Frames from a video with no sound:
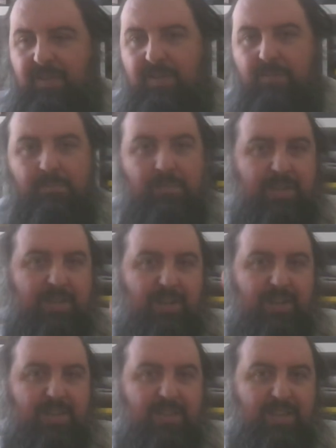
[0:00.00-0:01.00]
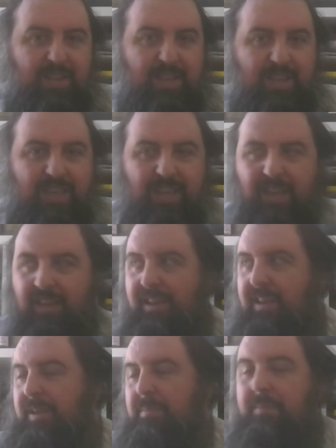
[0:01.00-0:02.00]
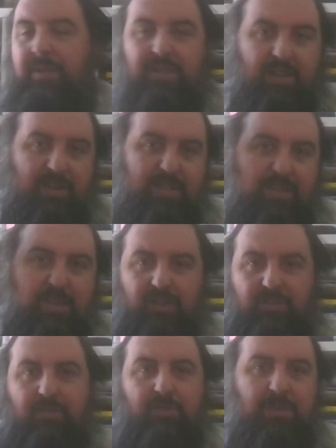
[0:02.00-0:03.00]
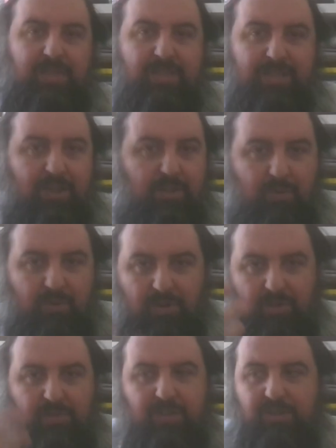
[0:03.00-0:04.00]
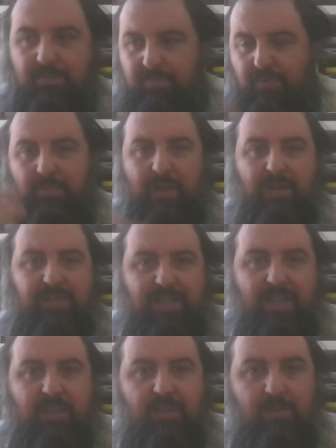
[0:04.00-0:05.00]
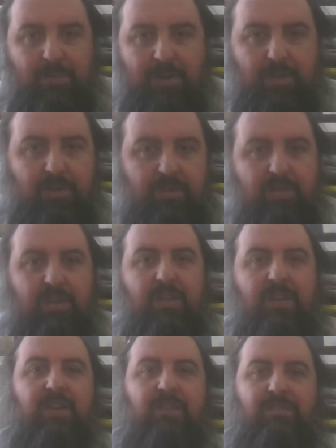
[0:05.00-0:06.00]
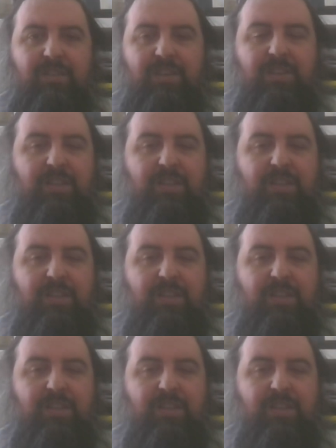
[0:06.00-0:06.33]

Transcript: midnight here and midnight 100 meters down the road is probably about a second apart, right?